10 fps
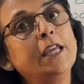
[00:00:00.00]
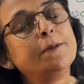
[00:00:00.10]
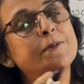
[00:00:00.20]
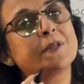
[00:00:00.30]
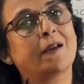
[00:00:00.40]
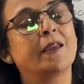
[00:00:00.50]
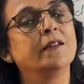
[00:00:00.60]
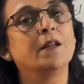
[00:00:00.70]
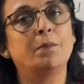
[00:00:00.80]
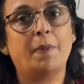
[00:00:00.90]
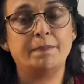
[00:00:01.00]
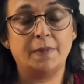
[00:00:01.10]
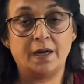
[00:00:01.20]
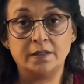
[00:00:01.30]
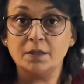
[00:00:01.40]
keeps sucking the,
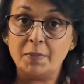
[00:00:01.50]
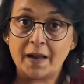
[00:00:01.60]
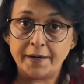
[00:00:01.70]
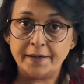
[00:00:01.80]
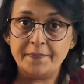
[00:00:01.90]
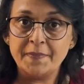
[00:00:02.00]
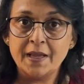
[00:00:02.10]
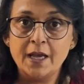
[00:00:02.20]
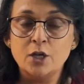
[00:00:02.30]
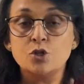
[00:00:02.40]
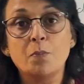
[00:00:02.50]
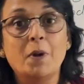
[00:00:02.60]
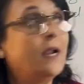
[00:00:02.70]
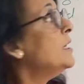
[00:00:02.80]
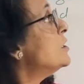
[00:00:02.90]
uh, the blood. So
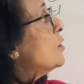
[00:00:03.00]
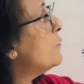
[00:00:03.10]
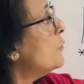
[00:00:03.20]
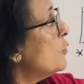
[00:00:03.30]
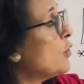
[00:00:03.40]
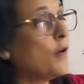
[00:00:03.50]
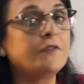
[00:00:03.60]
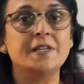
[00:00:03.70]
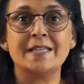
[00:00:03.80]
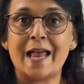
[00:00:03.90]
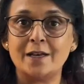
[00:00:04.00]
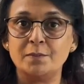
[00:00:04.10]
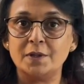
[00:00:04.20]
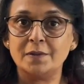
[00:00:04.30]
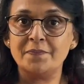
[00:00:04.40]
blood is the food of this
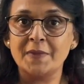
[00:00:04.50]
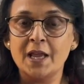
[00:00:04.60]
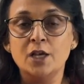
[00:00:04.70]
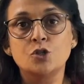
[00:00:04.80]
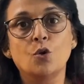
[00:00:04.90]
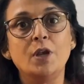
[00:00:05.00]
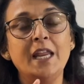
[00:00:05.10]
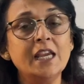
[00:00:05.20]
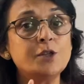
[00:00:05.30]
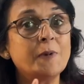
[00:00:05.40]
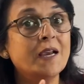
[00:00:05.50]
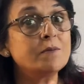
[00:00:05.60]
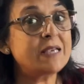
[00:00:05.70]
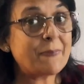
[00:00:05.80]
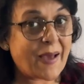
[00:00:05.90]
animal. So leech
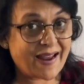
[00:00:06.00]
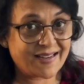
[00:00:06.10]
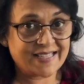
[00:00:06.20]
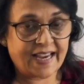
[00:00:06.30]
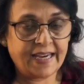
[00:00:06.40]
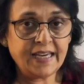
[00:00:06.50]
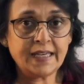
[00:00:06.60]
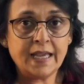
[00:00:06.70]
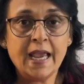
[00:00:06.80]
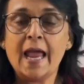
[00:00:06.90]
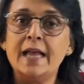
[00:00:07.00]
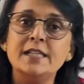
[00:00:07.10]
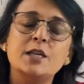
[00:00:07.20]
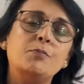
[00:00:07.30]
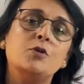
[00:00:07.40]
becomes a parasite
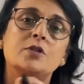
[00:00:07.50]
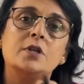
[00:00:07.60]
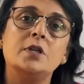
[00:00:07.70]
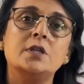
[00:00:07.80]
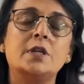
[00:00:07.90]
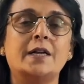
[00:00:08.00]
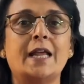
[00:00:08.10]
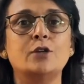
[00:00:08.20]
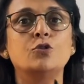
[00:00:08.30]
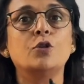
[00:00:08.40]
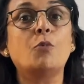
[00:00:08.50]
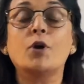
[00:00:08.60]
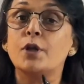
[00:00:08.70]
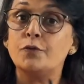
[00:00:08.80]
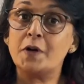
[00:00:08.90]
and suppose it is attached to the
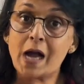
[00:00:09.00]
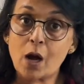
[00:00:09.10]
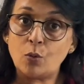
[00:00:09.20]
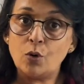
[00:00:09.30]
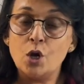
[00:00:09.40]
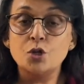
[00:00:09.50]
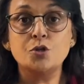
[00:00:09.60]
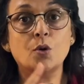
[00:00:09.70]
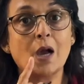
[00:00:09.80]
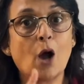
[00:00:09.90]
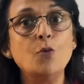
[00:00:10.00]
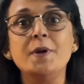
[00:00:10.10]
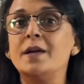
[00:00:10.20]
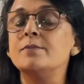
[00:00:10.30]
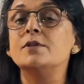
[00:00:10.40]
body of a cow. So cow
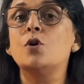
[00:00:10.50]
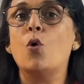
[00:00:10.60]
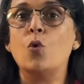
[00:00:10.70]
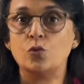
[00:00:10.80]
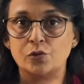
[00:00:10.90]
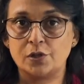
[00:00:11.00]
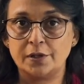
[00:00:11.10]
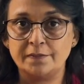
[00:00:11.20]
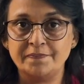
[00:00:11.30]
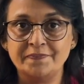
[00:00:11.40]
becomes the host.